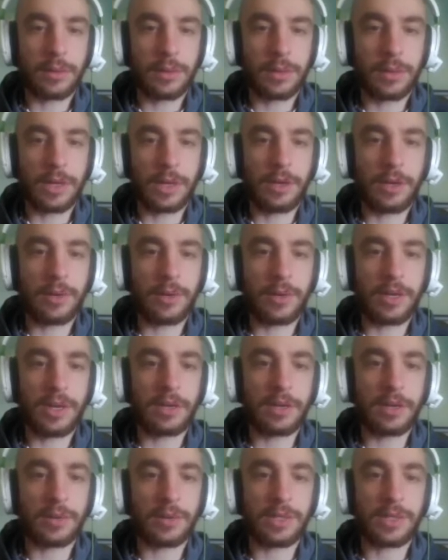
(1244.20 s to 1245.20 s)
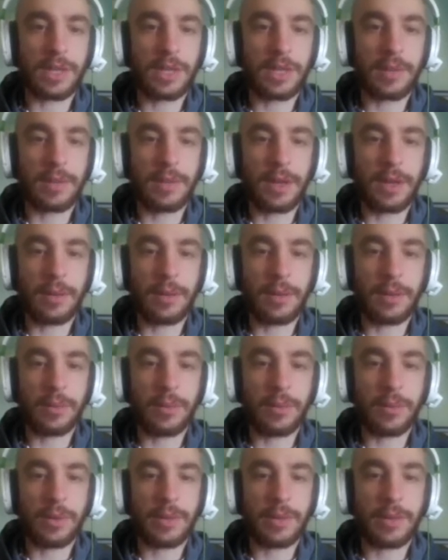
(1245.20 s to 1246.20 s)
I knew I needed to escape that no matter,
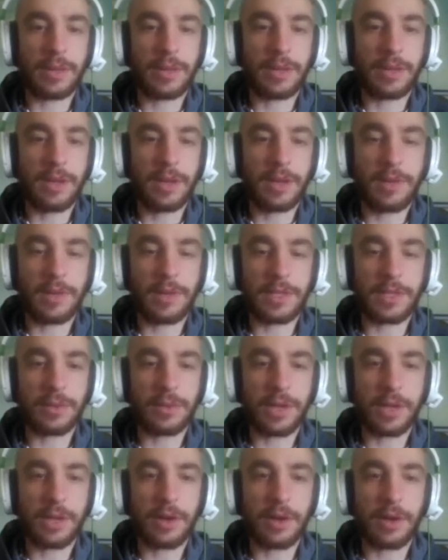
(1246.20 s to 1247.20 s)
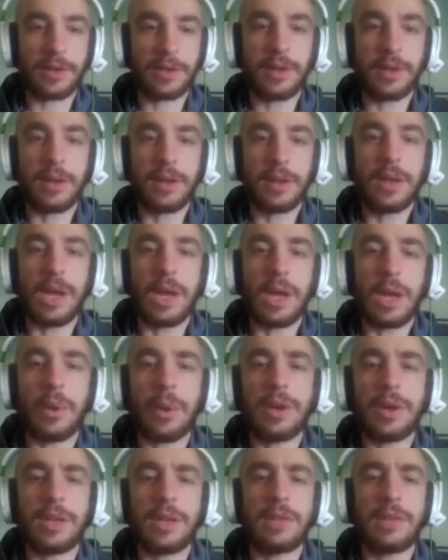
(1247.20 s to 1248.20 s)
but what about the knife I still carried? I
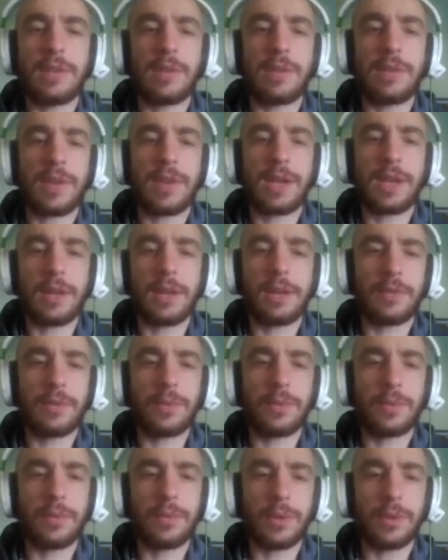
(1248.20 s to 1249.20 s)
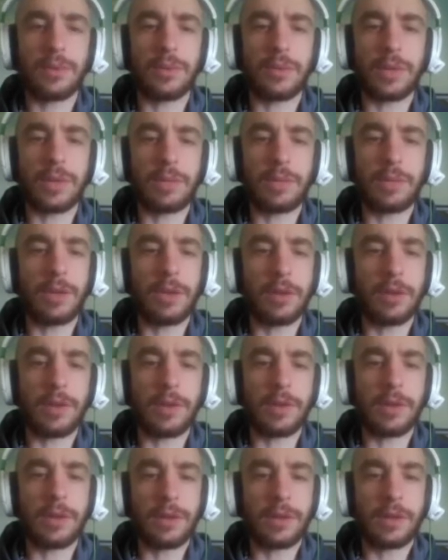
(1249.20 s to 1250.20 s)
wondered, even if I left, would it really be over?
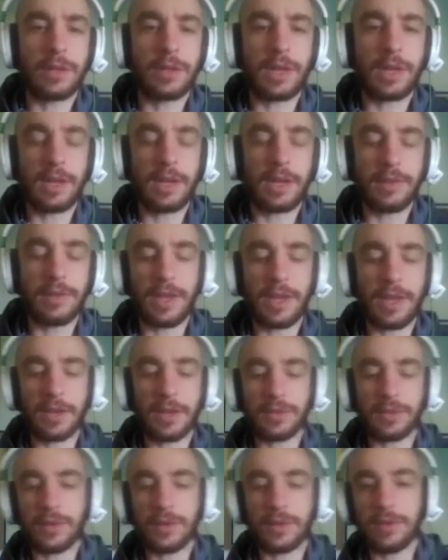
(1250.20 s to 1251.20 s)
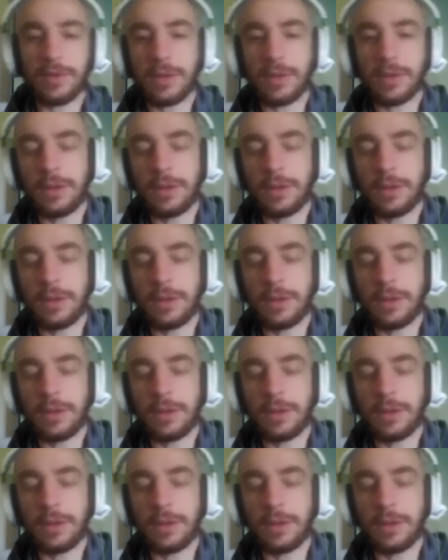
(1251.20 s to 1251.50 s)
Did I leave that house forever?